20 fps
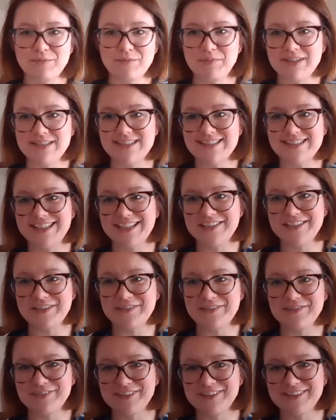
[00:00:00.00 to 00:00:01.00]
a
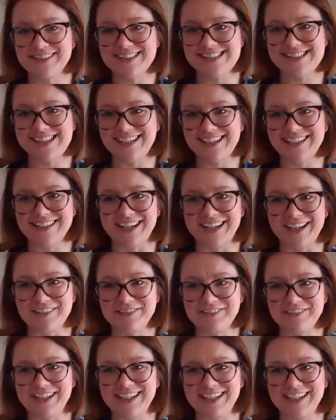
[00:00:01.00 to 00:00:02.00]
presentation for the second half,
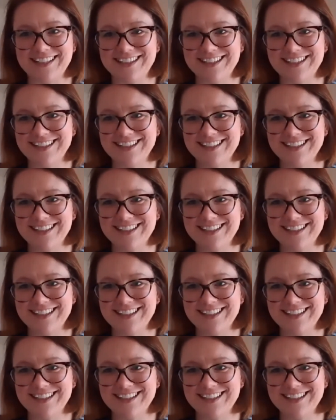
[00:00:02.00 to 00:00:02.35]
right?